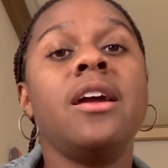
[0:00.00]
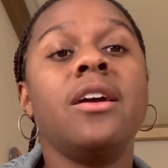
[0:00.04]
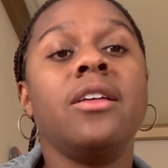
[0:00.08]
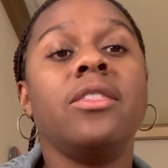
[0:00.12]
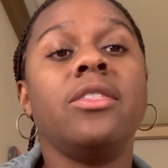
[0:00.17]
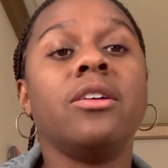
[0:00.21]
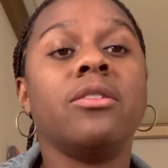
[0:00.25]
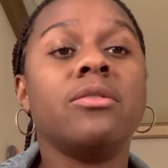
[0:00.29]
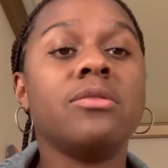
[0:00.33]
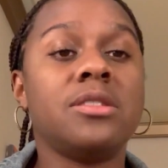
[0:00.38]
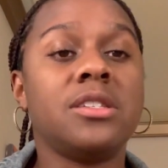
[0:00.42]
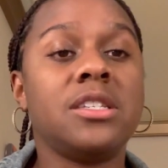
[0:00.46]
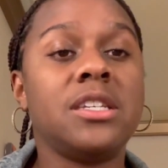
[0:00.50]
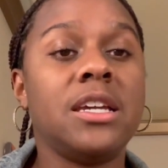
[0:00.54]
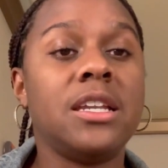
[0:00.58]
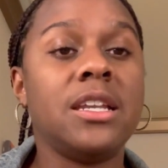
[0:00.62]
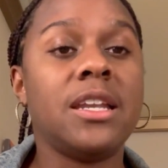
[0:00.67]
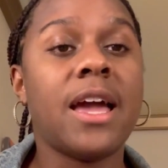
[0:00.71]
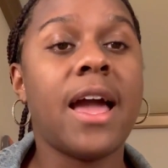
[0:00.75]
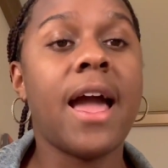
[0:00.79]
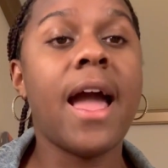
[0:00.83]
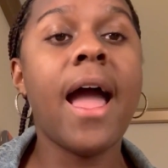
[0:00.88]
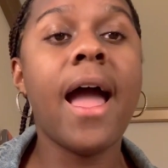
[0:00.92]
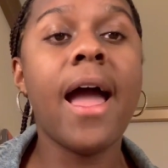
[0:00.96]
Those tend
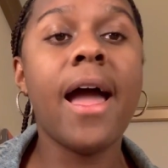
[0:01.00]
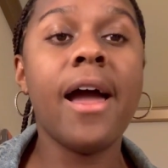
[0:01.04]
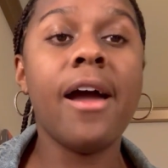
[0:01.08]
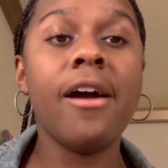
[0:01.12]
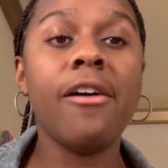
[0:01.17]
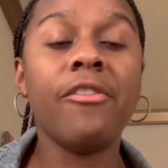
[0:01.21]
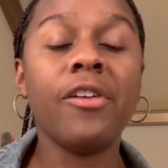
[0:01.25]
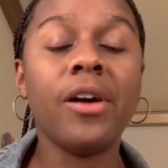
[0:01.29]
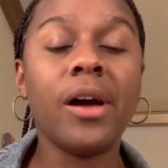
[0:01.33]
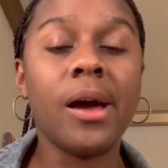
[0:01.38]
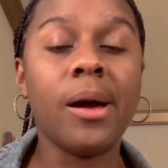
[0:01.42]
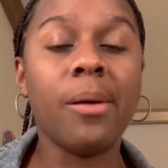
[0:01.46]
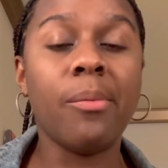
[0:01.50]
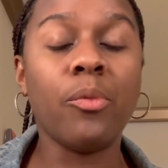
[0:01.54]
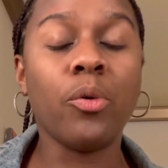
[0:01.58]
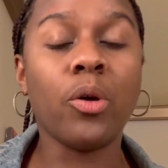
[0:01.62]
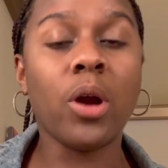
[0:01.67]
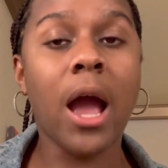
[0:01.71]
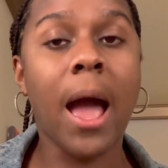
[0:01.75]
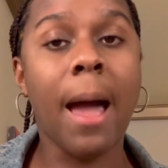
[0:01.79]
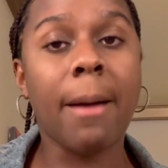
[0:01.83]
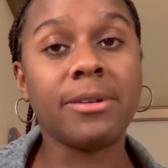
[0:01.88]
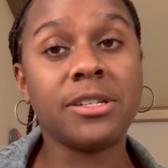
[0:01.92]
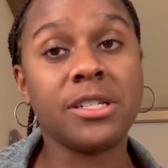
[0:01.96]
to have
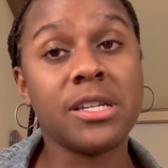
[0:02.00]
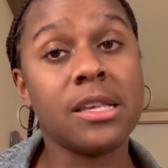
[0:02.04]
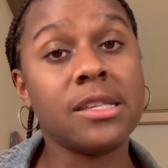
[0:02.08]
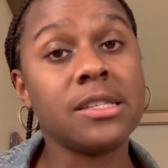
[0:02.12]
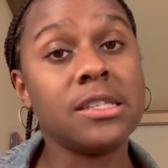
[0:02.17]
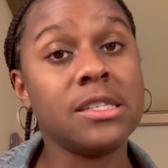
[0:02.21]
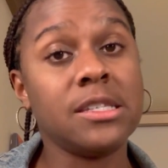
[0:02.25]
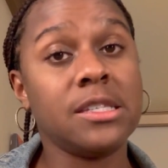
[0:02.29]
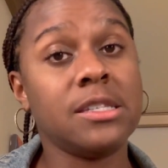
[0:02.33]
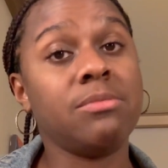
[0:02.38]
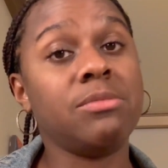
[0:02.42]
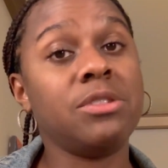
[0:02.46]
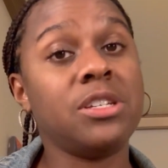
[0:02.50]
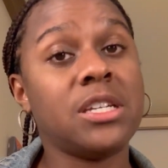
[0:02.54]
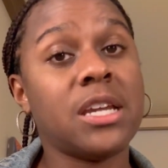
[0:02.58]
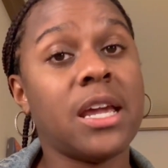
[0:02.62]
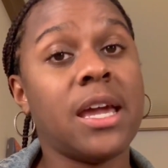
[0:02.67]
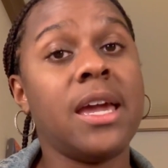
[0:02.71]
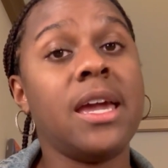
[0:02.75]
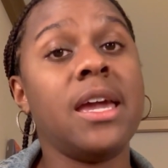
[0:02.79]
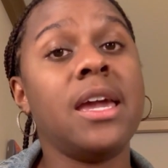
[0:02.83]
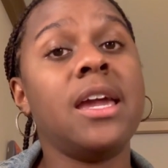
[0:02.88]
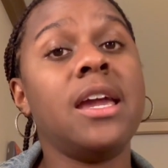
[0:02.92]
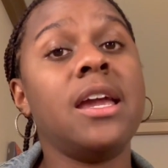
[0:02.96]
more options and some
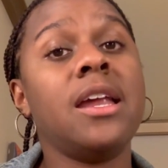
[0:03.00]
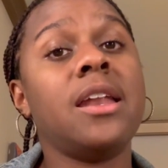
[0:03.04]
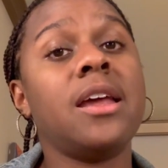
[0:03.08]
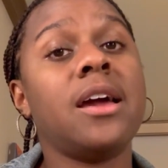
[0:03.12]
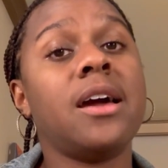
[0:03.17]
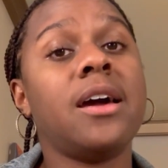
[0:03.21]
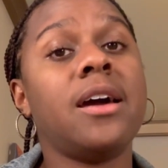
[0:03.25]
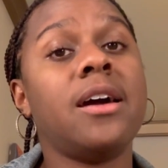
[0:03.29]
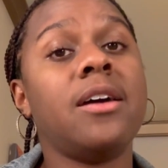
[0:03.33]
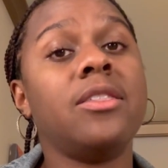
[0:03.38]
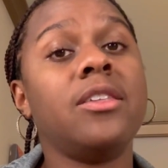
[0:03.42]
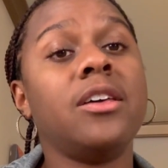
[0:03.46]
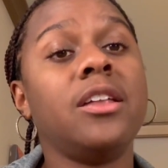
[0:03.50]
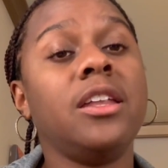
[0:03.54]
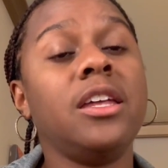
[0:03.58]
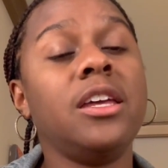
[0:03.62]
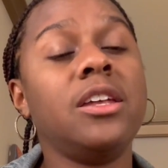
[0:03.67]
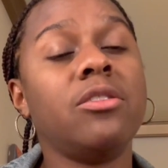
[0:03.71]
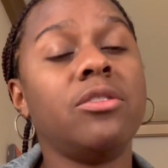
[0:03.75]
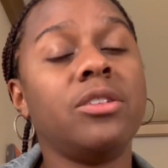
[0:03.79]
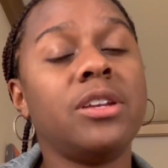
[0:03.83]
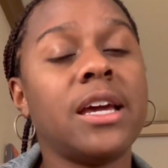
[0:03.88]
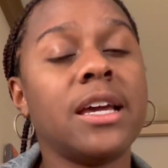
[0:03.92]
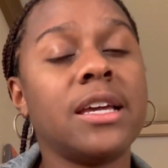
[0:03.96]
shade. The
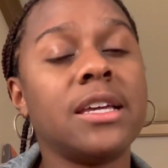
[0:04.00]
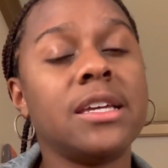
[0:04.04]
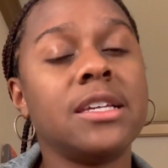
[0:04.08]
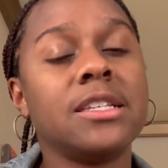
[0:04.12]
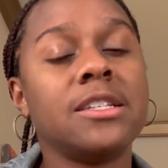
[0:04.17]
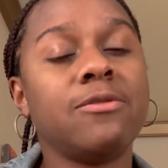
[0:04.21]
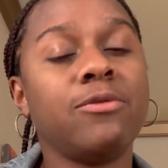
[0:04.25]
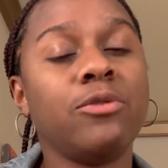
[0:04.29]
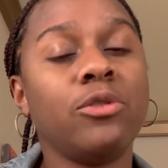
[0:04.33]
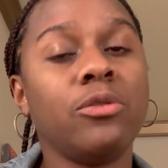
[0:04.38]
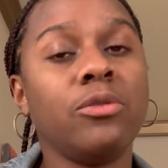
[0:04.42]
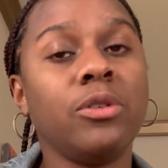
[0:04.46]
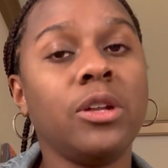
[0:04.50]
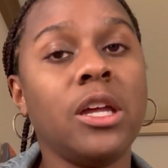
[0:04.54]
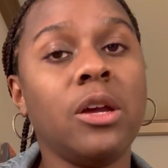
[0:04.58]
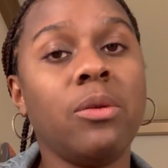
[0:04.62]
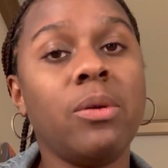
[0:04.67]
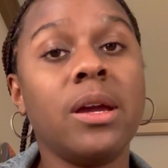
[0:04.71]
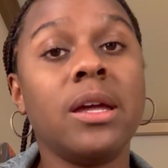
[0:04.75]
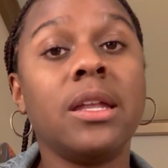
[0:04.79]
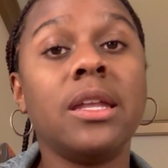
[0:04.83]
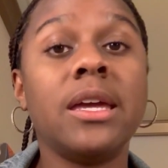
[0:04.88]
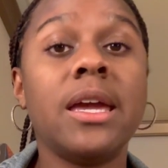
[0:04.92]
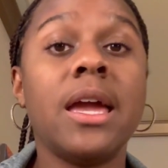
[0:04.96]
Lido deck gets full really
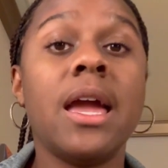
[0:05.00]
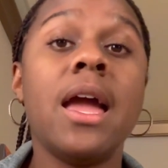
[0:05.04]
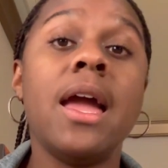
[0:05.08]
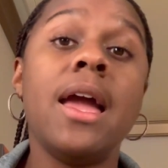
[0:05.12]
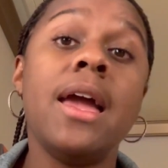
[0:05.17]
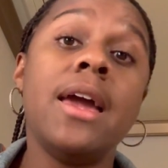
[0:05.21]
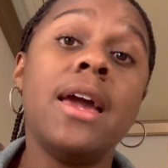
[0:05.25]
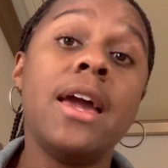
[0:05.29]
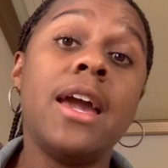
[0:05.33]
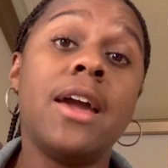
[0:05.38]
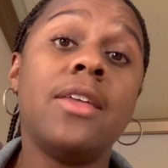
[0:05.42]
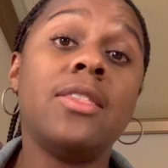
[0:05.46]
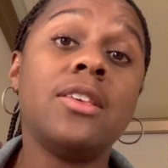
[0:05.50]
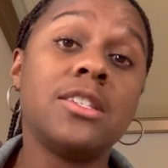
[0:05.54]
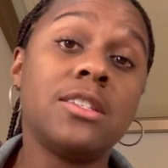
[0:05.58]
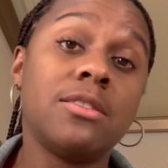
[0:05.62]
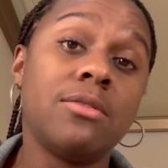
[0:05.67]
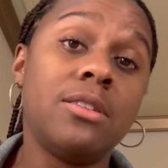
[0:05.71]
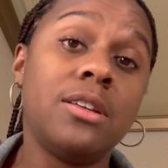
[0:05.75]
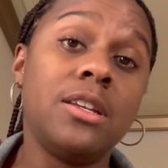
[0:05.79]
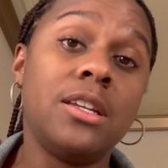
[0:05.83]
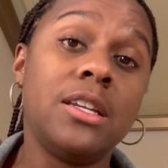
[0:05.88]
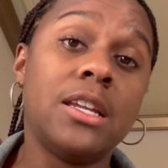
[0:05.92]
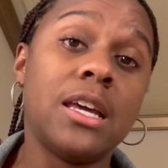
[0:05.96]
quickly, and the
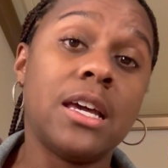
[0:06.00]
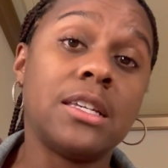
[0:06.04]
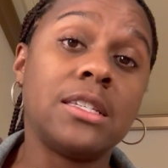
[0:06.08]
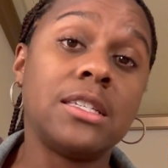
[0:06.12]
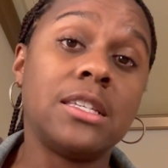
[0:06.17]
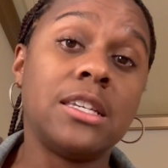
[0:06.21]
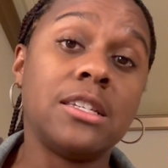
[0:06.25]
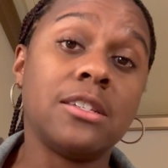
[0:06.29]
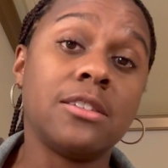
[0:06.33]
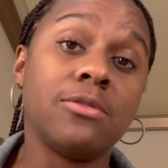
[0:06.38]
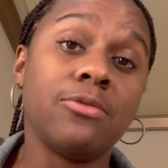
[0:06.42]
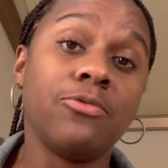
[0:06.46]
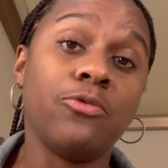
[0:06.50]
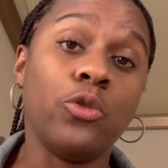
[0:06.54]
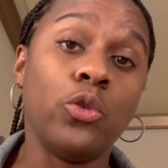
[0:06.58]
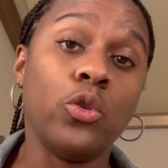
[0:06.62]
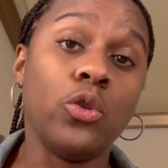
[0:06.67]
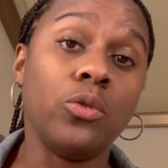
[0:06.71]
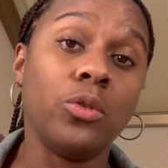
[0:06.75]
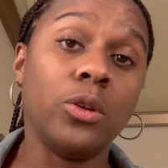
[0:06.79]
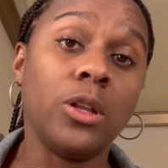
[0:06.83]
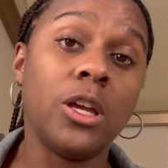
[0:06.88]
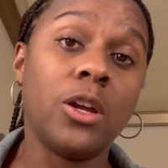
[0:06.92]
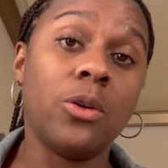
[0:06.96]
Serenity deck gets full
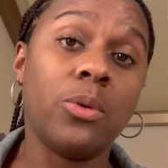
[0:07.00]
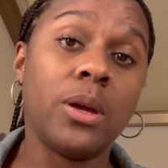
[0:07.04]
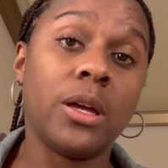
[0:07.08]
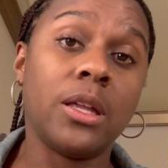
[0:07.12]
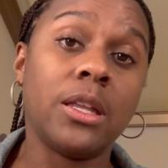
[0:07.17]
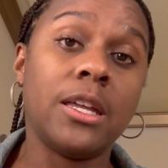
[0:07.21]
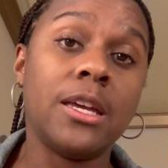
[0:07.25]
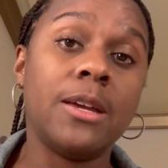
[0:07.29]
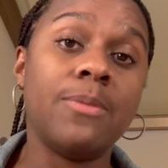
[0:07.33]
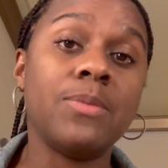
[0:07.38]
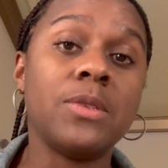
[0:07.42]
really quickly.